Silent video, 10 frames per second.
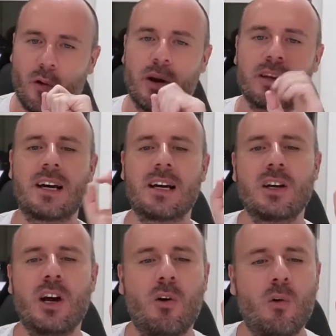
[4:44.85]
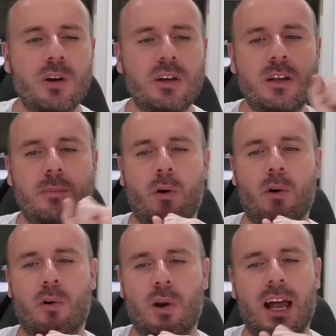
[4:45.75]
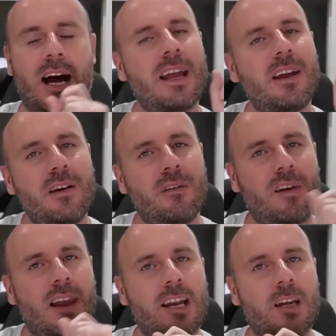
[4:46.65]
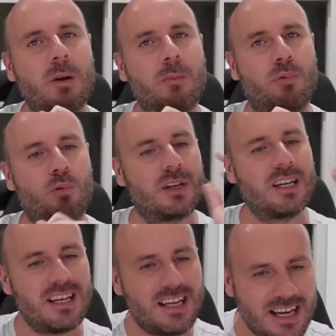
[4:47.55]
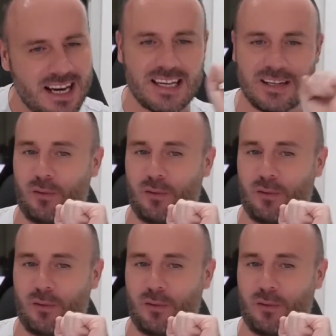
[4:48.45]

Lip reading: and Mongolia will not unfortunately arrest Vladimir Putin.